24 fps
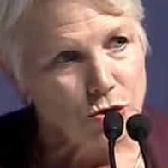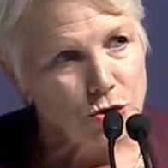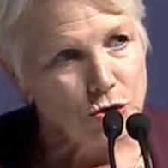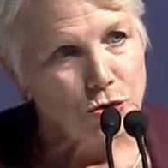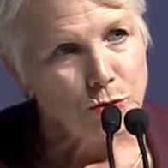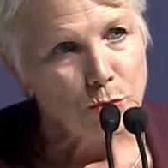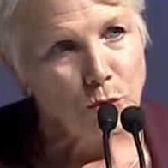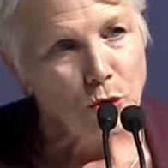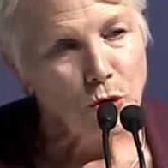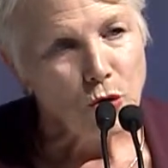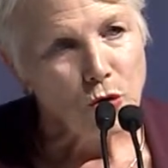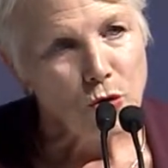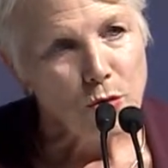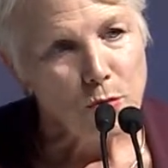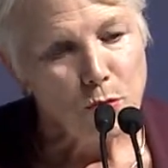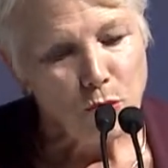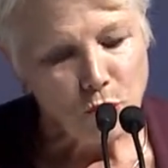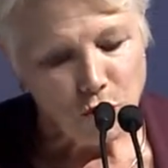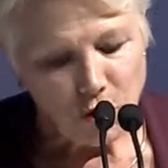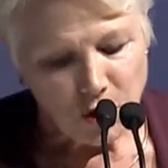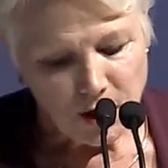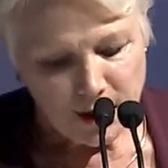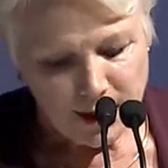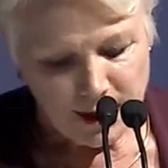tomorrow
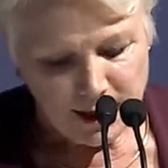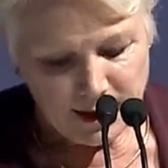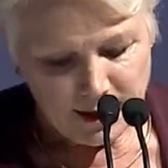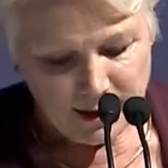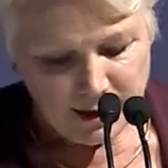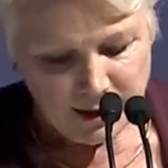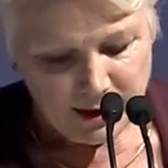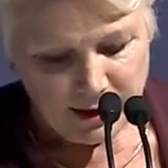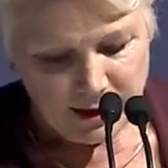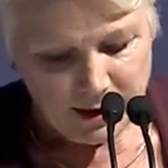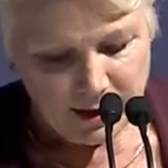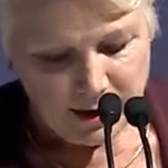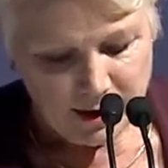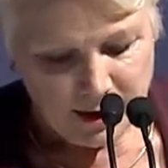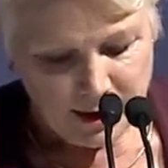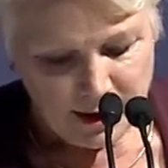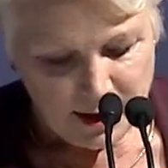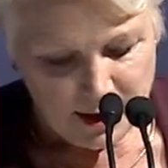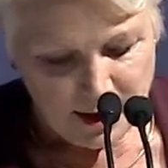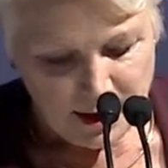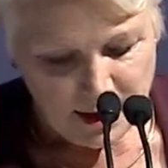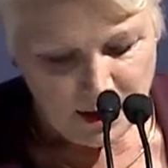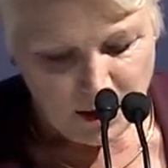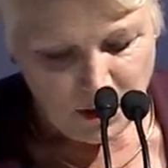morning
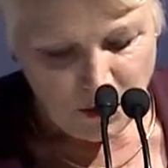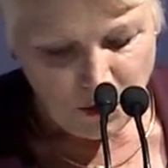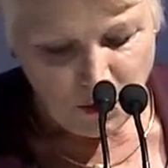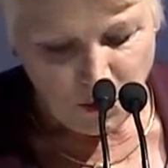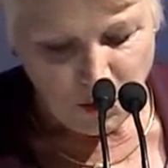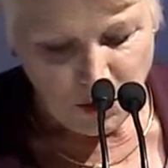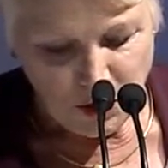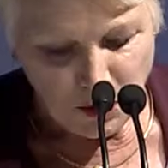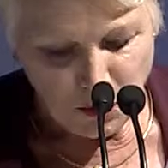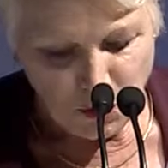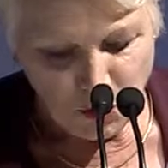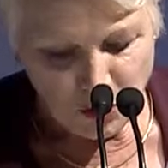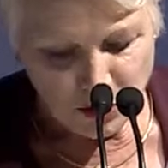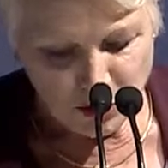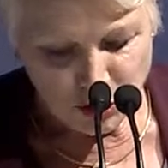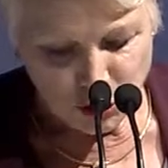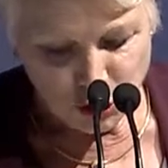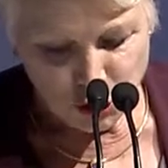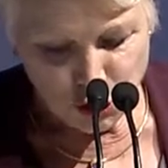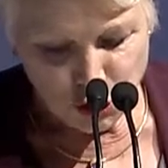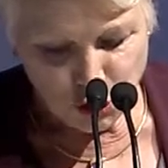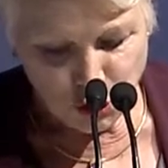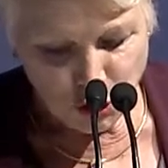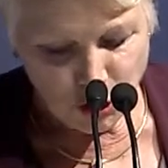we will
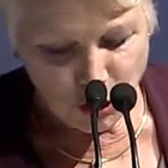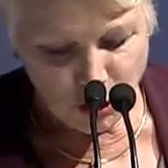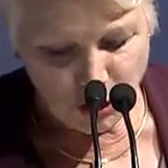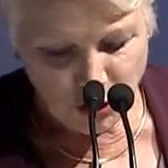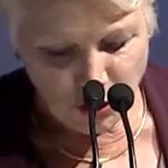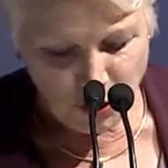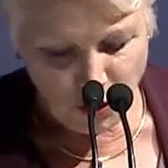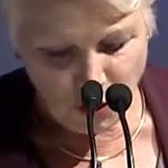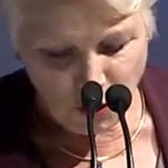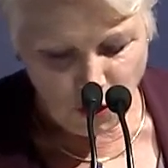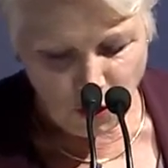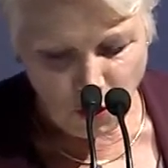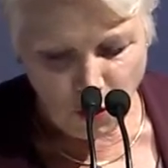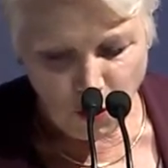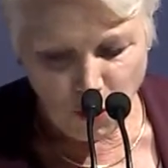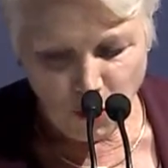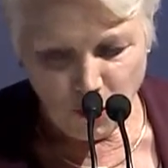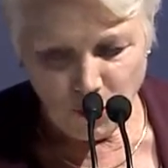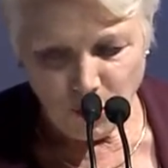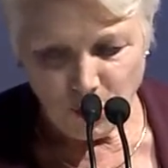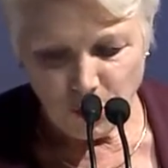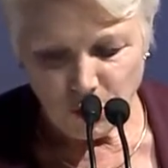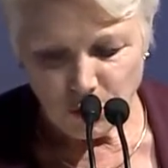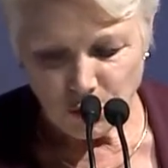join
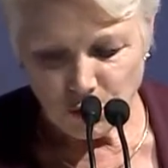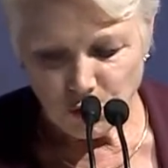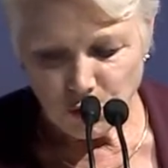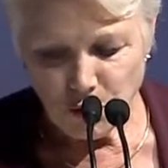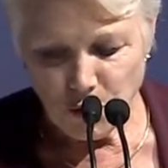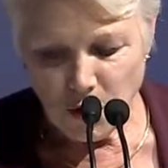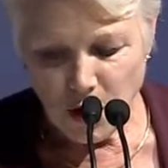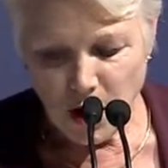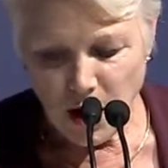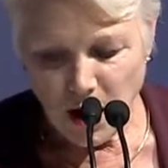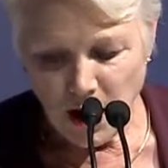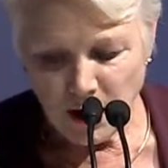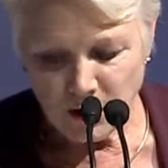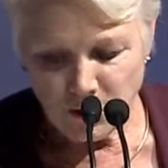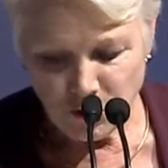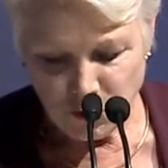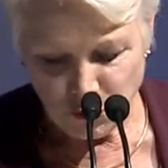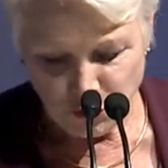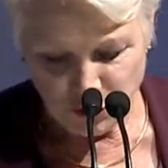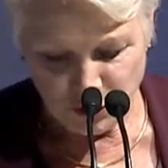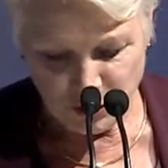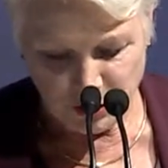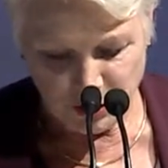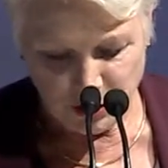over two
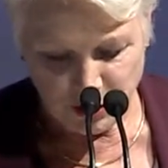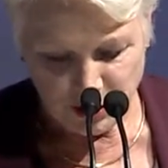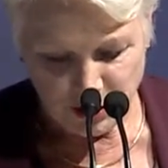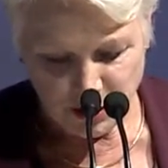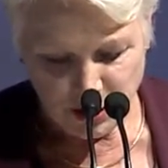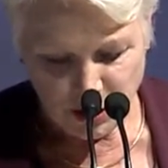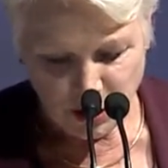hundred